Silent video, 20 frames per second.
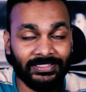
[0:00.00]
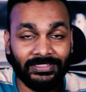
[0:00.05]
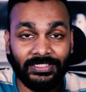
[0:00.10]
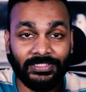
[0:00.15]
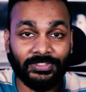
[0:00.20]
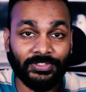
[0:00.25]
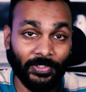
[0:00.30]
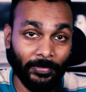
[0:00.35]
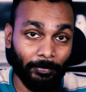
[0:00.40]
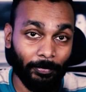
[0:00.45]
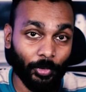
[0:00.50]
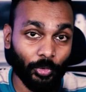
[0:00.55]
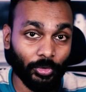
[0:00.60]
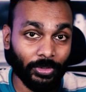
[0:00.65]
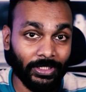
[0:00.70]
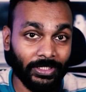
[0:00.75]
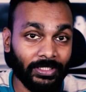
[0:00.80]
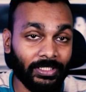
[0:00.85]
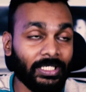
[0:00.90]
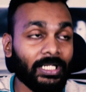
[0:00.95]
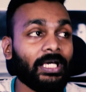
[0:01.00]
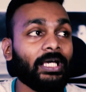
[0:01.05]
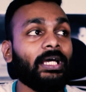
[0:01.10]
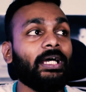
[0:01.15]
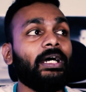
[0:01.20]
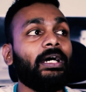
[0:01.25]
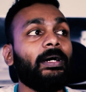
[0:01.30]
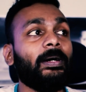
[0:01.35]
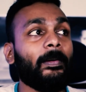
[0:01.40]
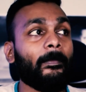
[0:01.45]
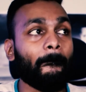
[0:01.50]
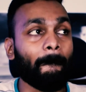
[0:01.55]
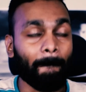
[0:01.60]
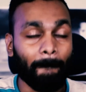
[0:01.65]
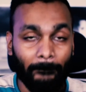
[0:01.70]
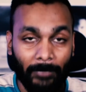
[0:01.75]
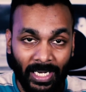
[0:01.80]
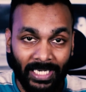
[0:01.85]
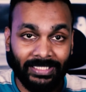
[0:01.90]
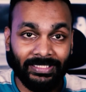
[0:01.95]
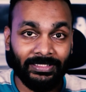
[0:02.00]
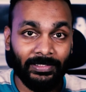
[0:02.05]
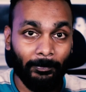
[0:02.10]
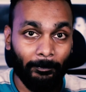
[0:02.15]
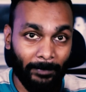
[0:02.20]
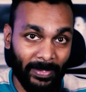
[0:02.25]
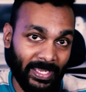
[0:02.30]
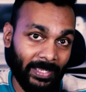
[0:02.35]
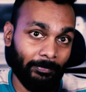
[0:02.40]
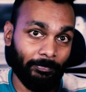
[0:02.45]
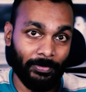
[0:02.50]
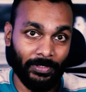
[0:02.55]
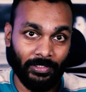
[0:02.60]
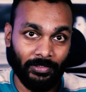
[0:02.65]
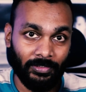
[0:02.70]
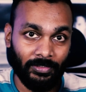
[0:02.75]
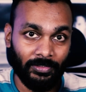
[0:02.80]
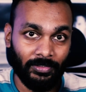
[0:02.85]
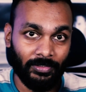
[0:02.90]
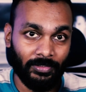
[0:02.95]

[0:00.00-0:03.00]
this is reported by the paper,